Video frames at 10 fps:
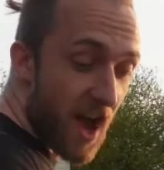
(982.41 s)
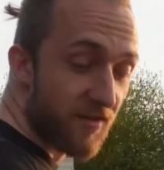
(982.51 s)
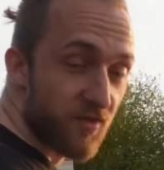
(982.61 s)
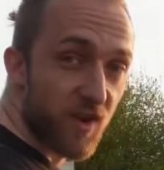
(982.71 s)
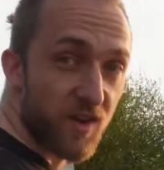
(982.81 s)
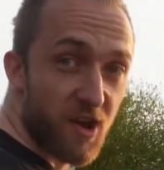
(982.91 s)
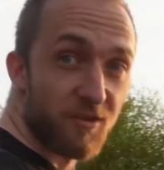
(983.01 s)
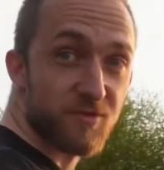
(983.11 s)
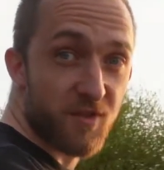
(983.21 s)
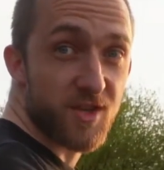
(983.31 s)
have drilled the
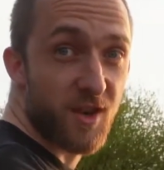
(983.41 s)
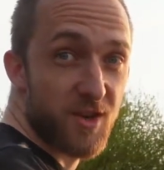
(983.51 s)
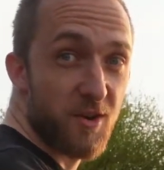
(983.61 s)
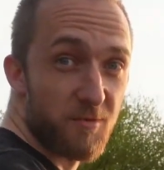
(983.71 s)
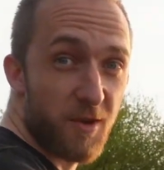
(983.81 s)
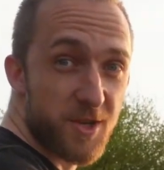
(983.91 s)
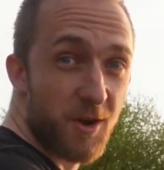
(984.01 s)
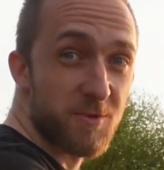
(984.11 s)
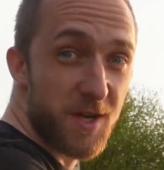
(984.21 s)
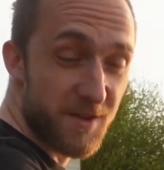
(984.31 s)
hole to it, so I know what's
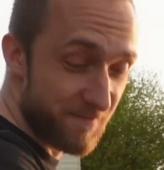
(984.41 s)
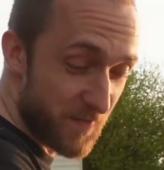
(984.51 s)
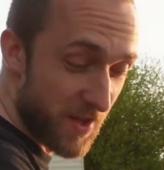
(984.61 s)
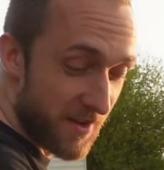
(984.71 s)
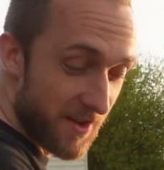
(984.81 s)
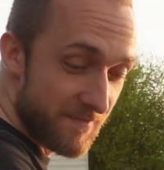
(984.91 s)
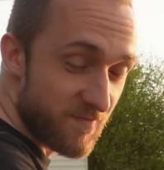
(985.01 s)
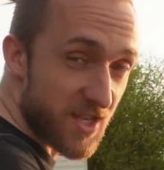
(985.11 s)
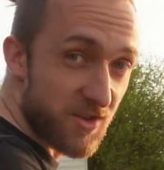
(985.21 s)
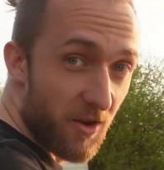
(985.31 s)
holding.
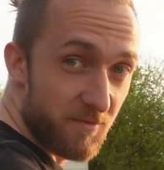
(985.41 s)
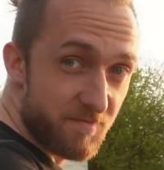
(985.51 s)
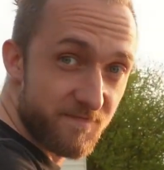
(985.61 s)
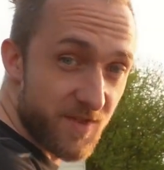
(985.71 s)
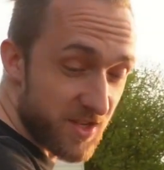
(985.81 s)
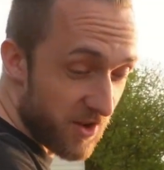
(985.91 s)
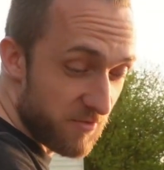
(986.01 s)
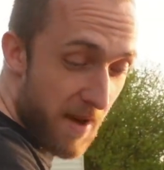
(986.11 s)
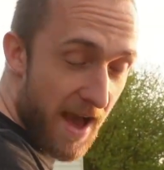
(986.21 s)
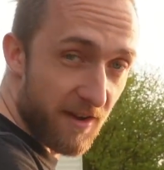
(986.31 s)
It's not. There's no
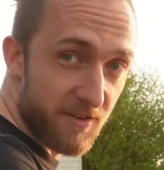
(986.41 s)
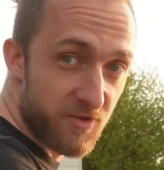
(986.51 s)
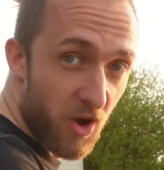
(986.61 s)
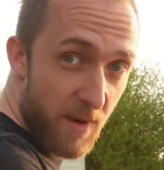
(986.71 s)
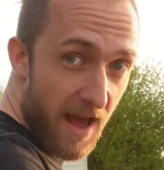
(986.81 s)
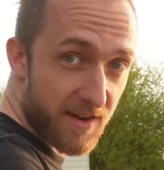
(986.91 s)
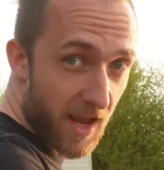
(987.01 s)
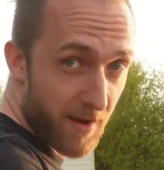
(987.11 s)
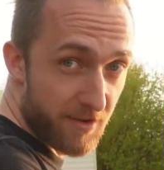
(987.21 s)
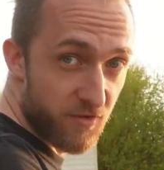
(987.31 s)
metal. No metal
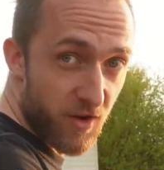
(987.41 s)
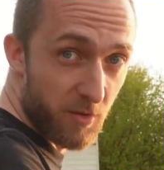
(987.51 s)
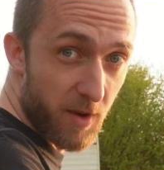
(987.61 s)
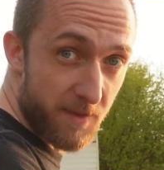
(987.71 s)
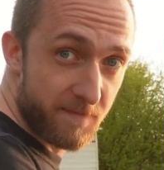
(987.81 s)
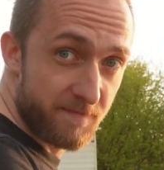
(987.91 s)
came out the drill bit.